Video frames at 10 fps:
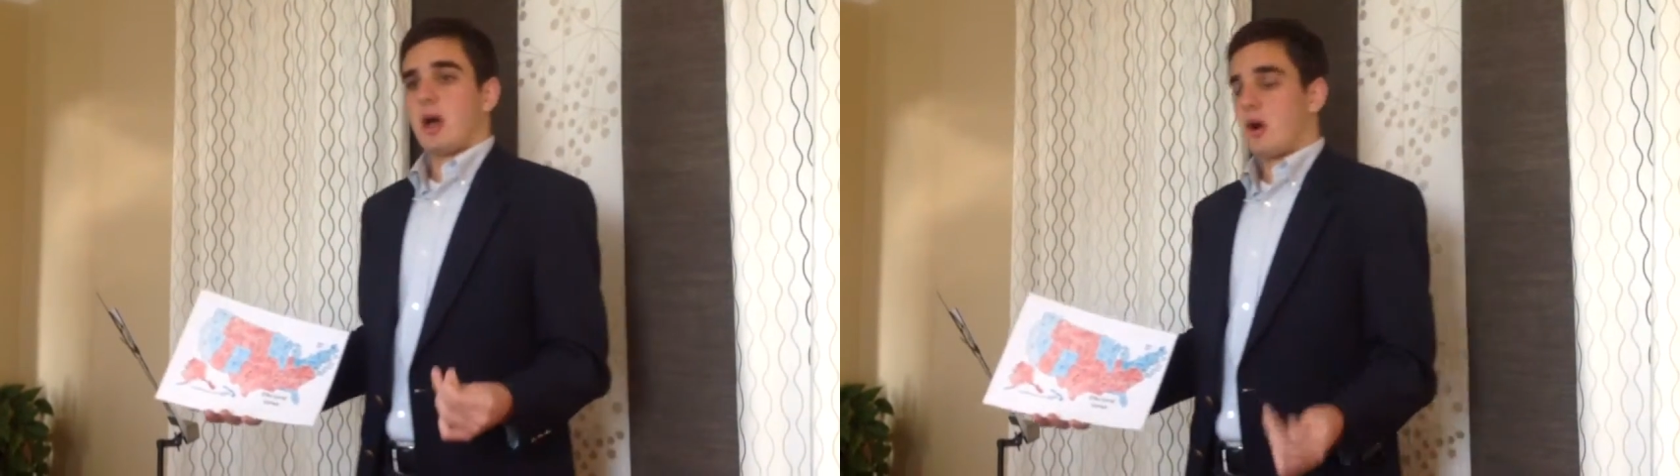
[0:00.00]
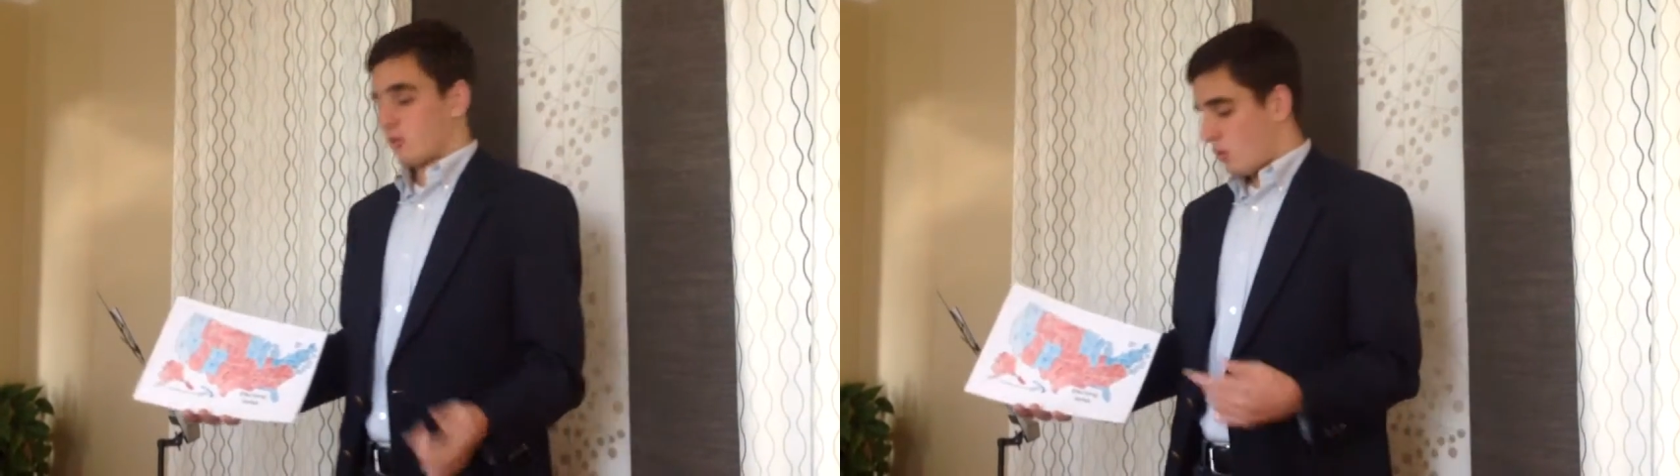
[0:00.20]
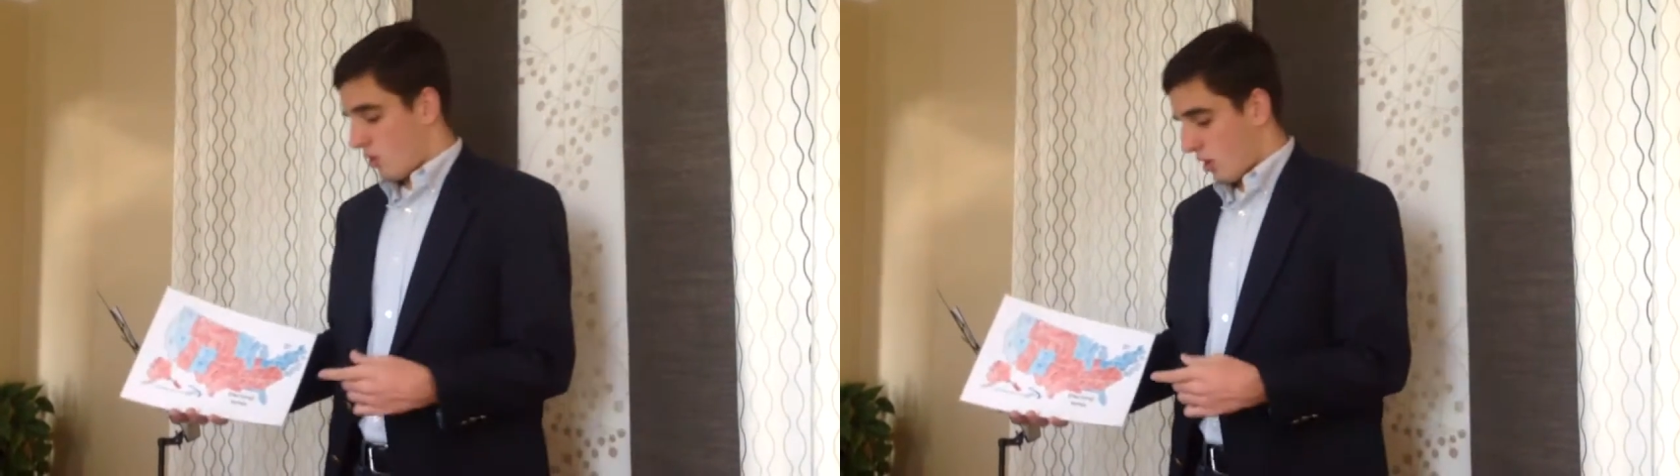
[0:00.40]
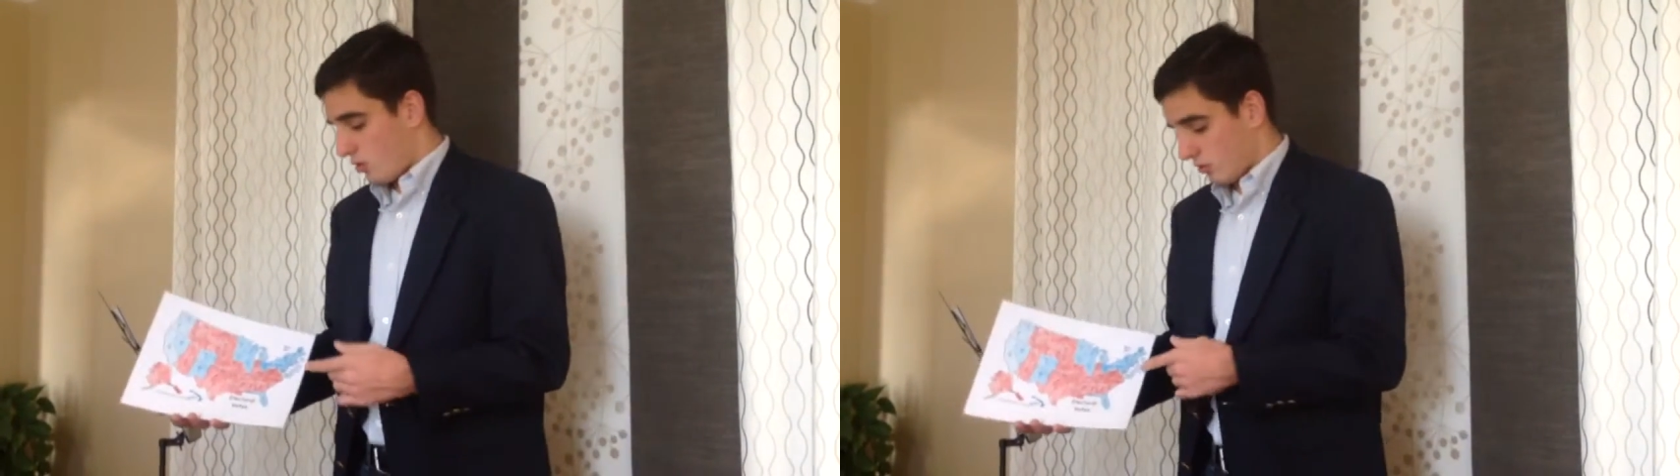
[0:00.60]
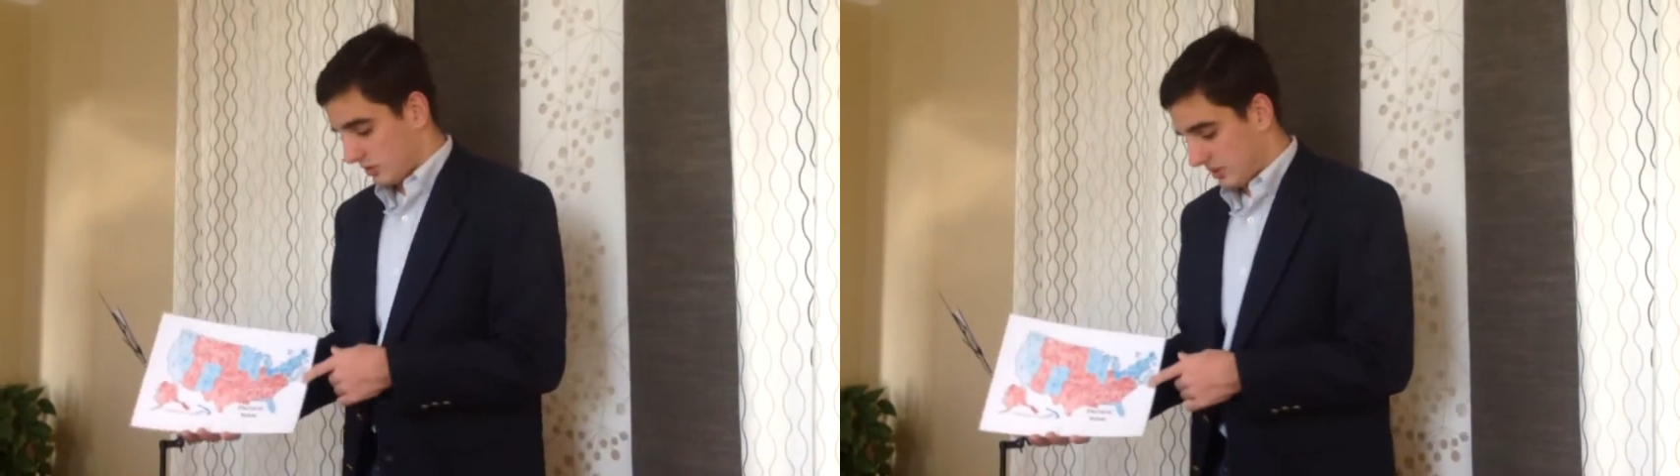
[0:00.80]
Al
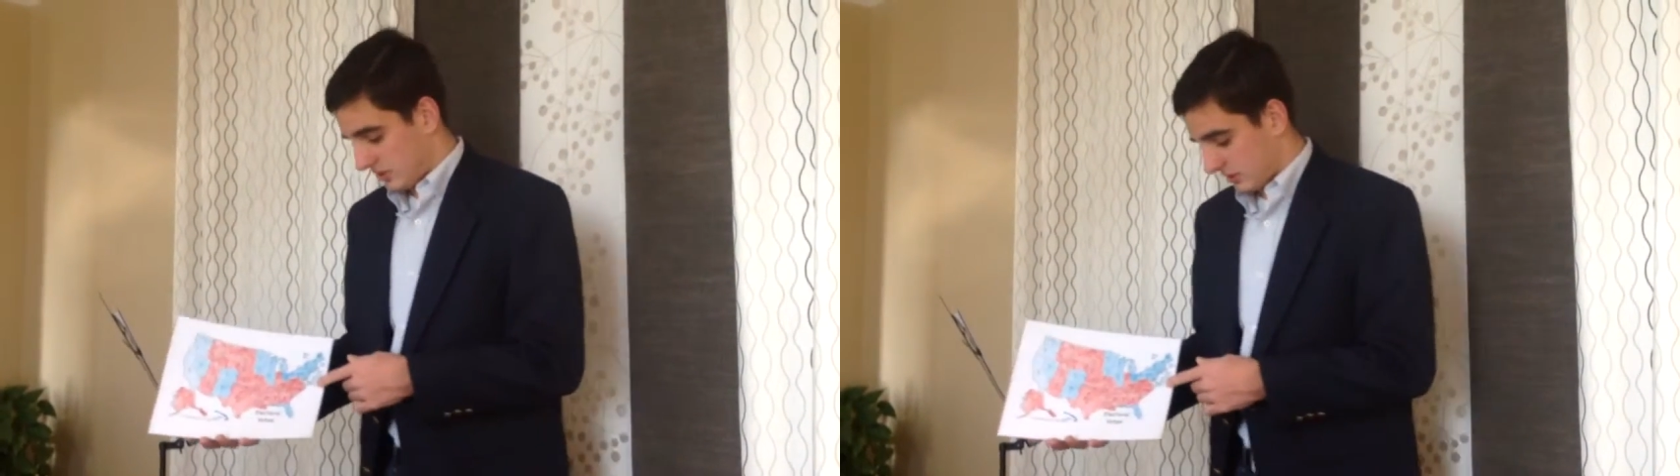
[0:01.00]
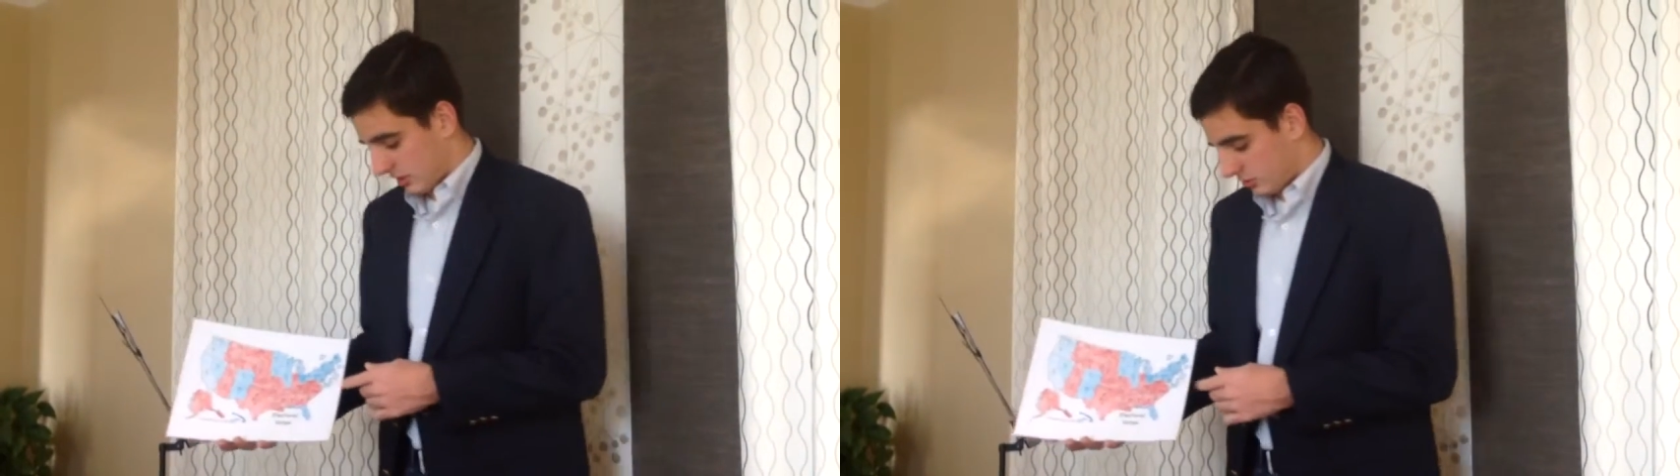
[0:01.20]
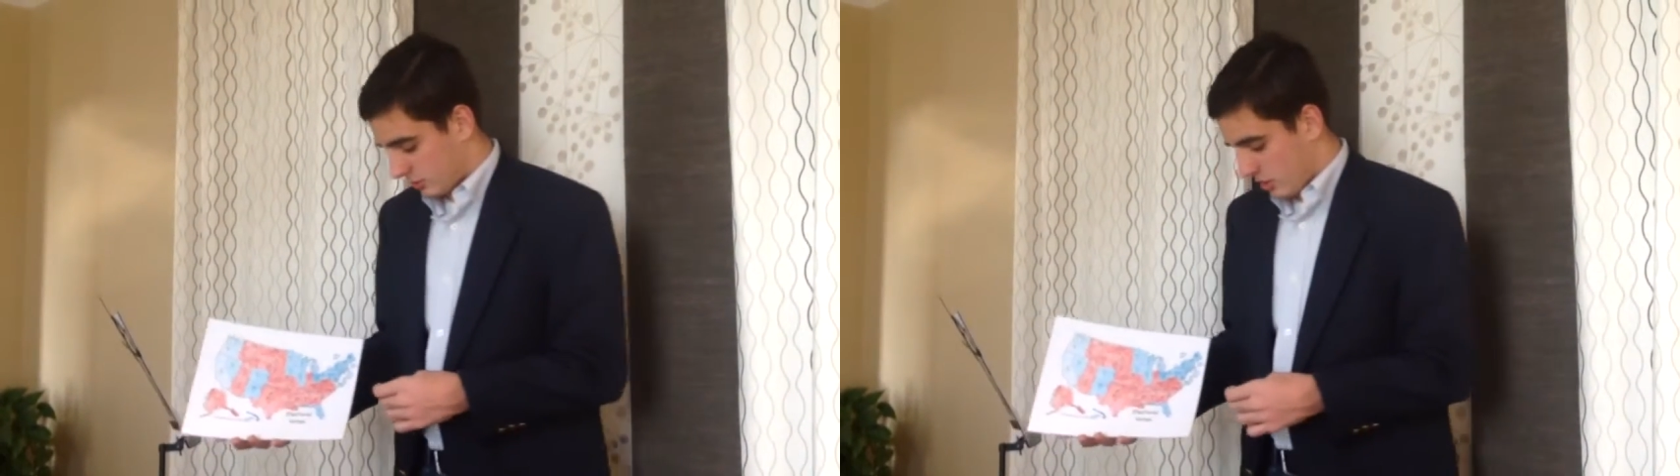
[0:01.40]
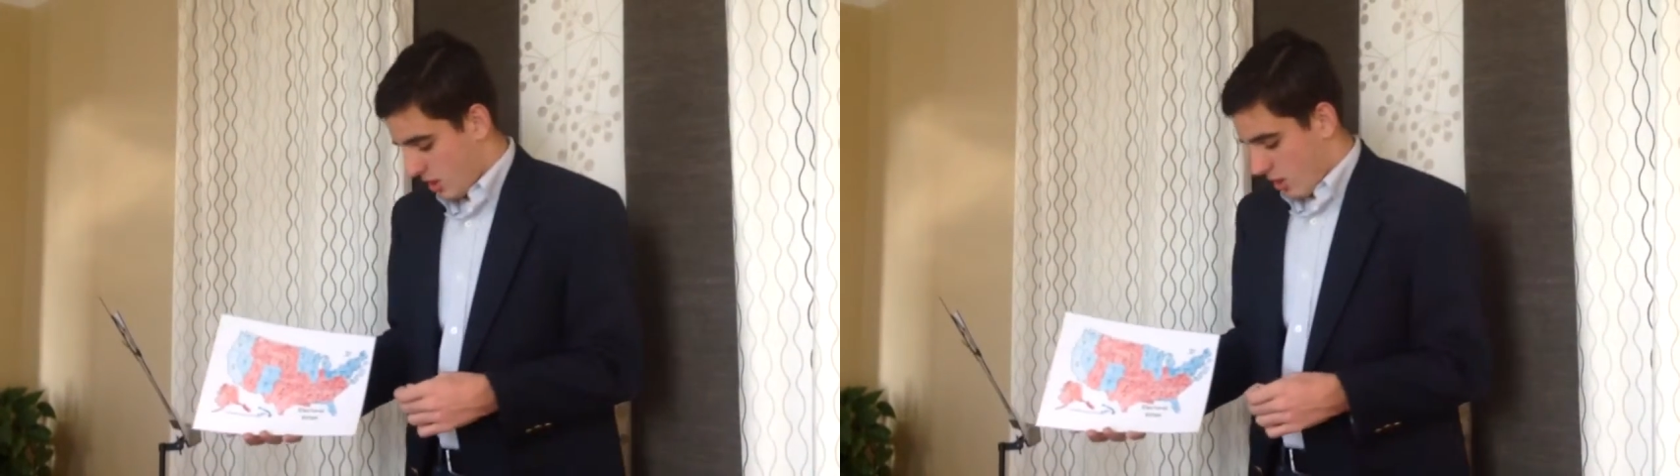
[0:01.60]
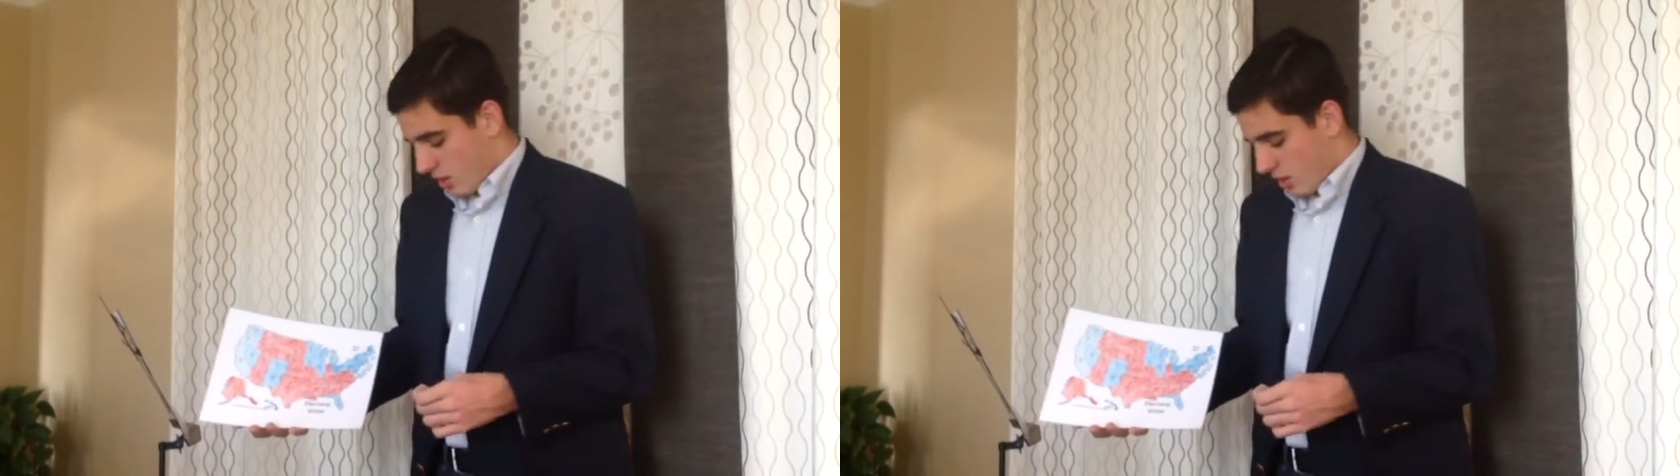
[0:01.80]
Gore, who was in this election,